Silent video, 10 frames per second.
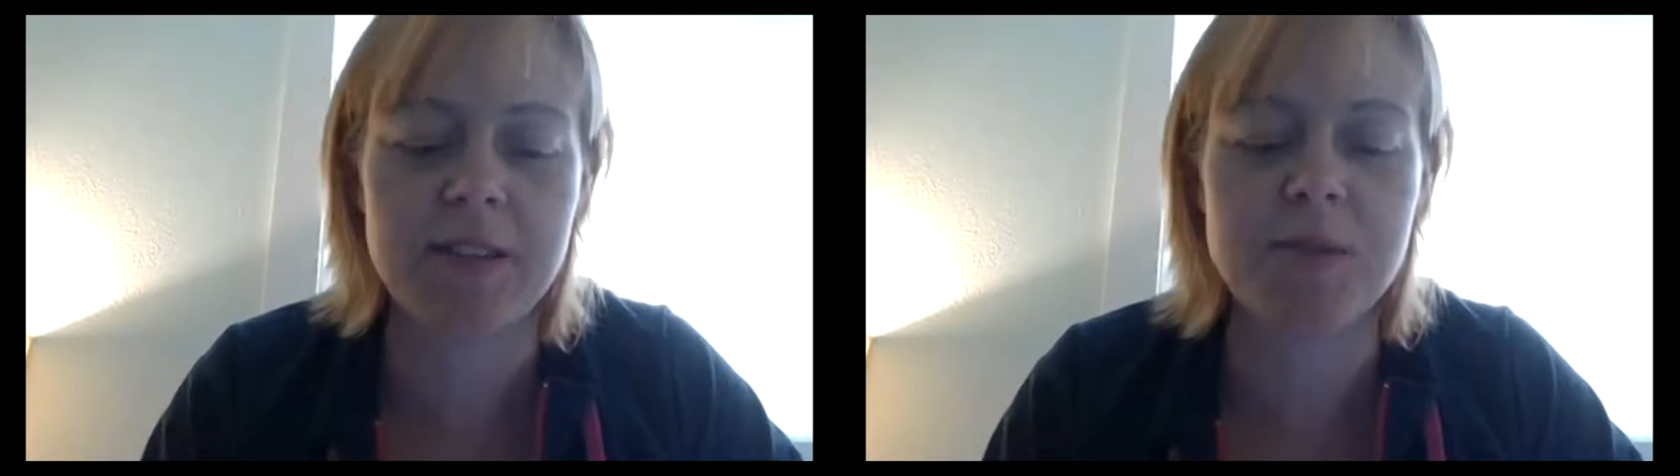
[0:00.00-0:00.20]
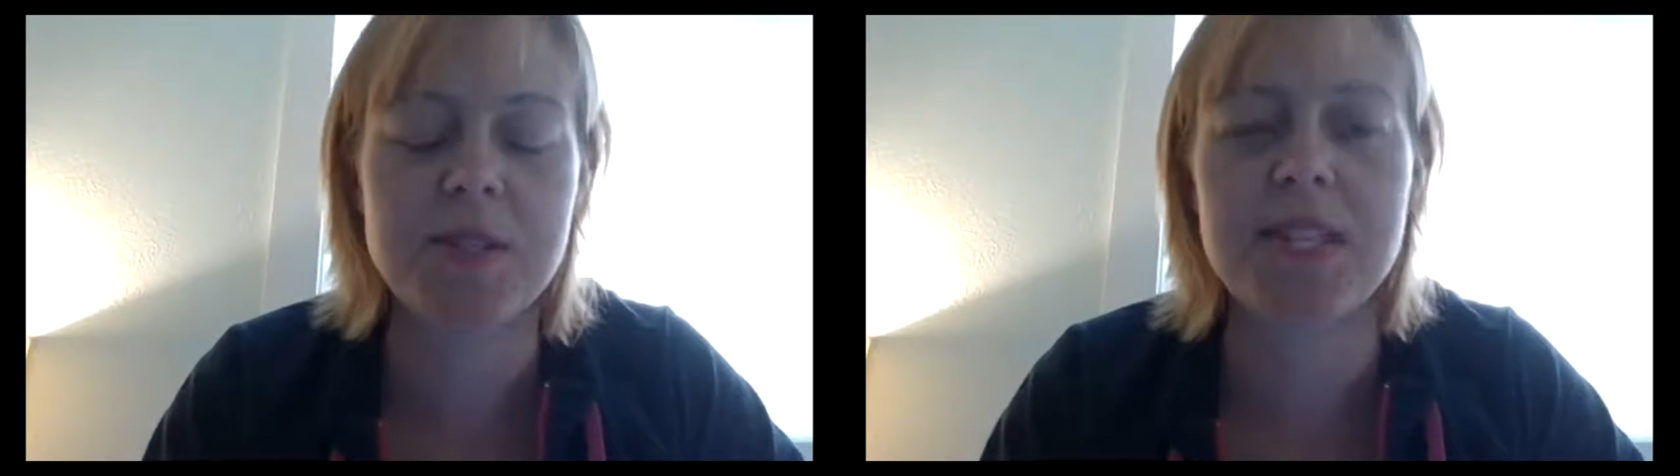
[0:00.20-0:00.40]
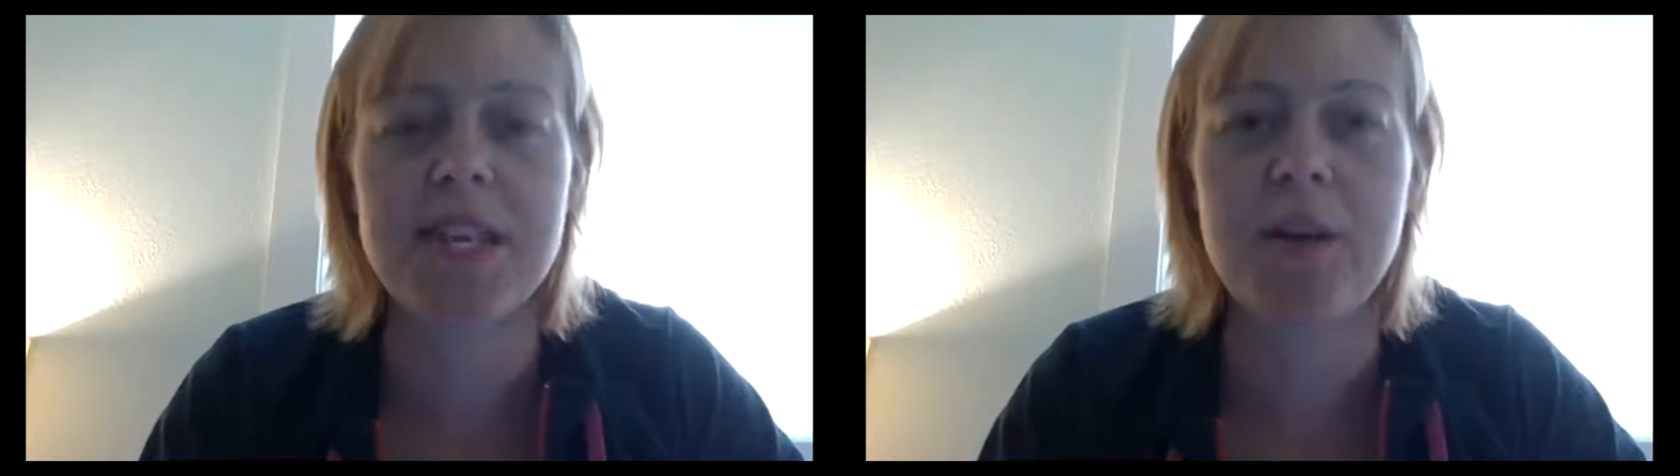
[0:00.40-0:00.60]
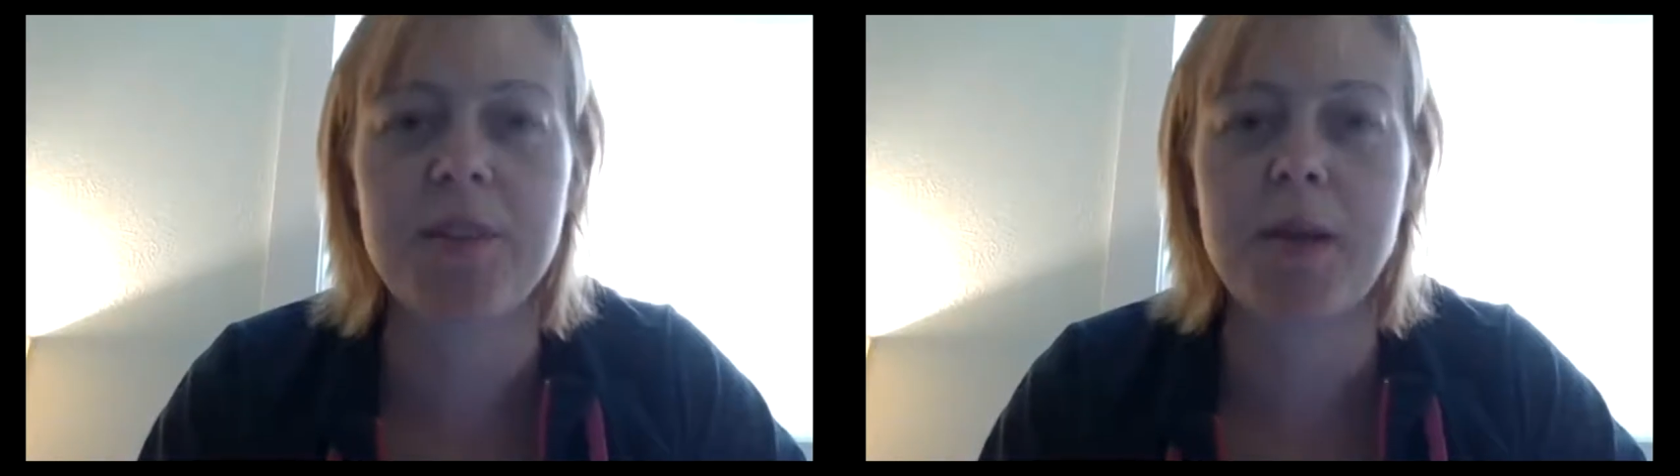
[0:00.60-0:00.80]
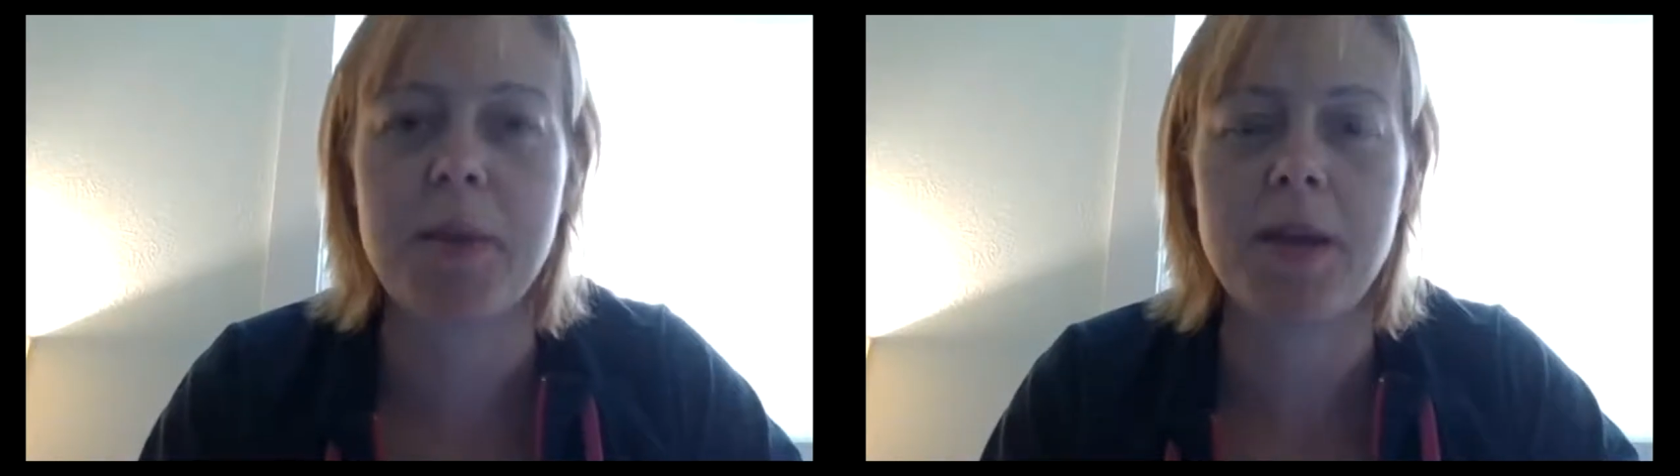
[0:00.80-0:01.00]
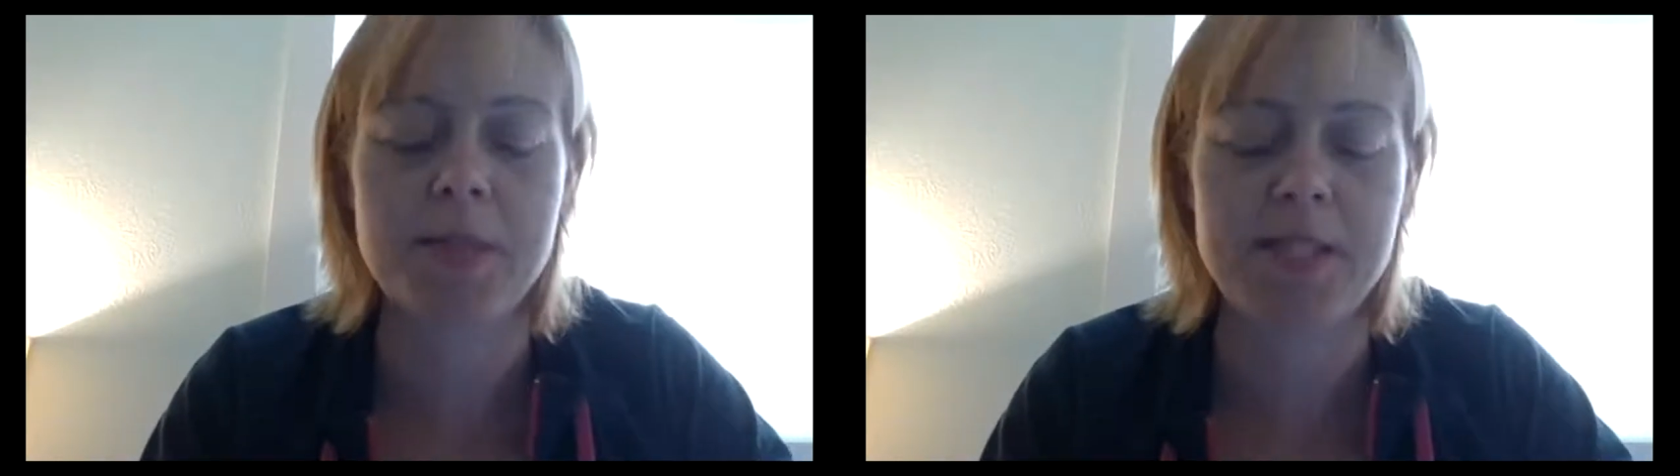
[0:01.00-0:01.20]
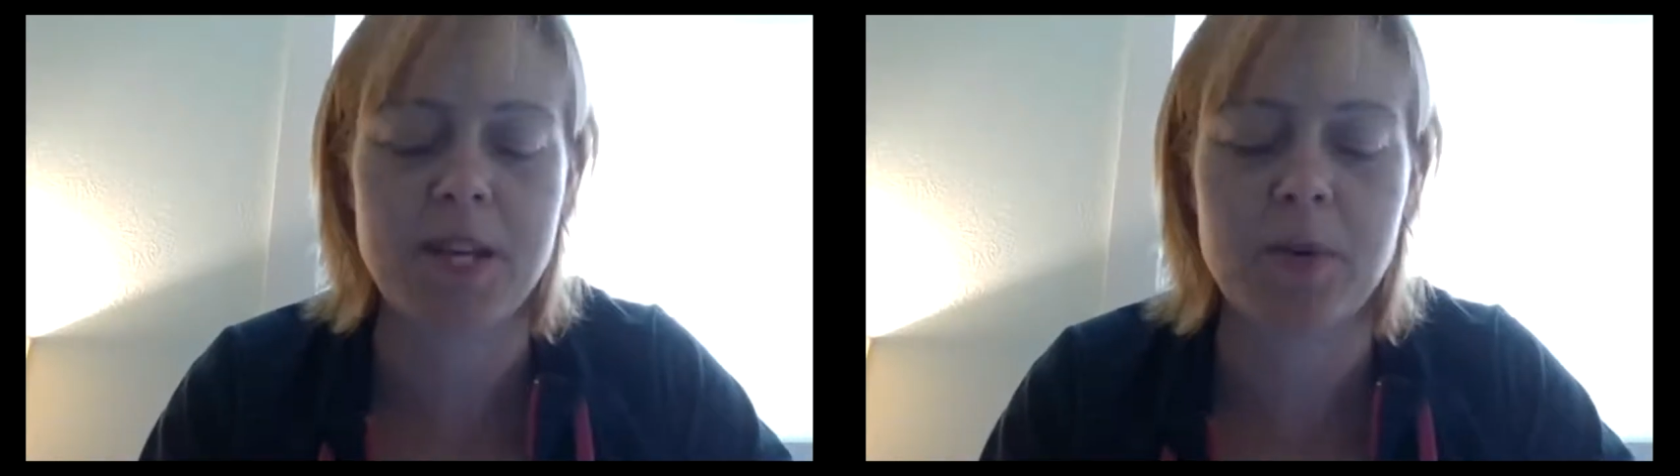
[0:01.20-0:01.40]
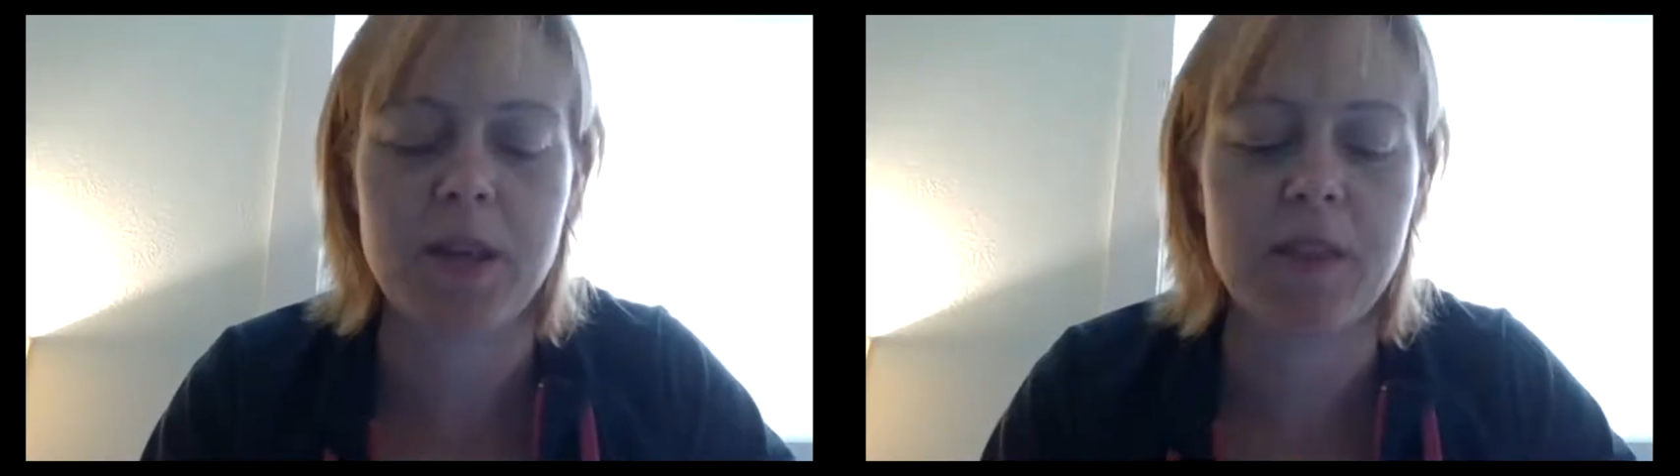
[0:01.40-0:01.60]
This is a gal that I made a mistake
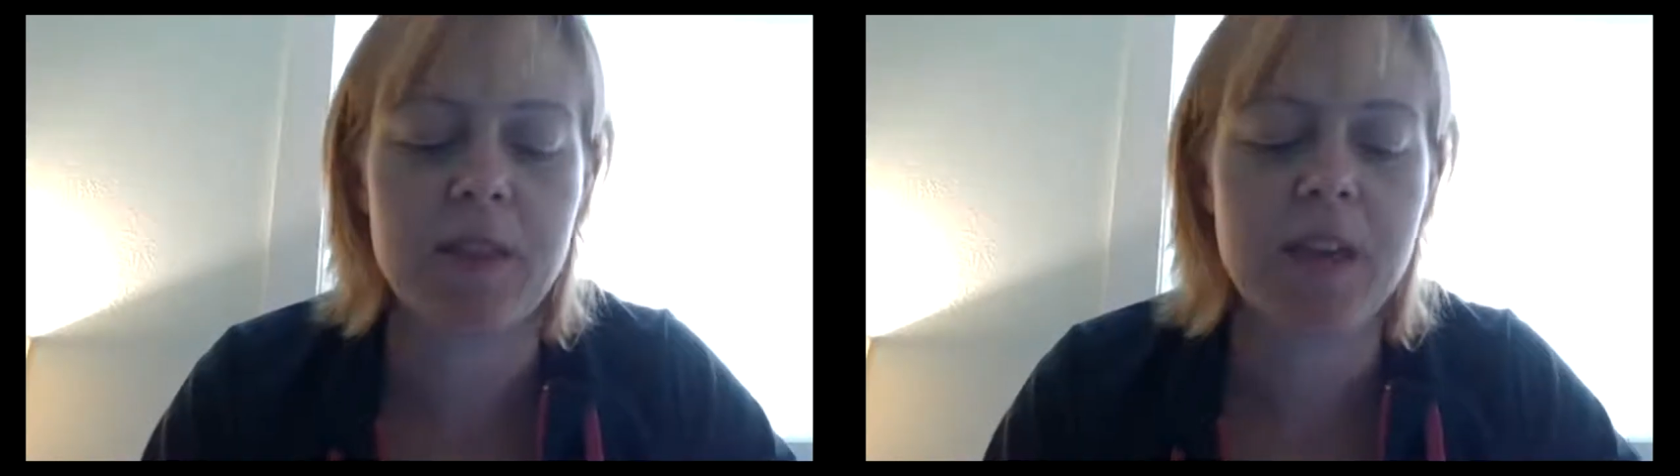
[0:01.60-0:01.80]
with.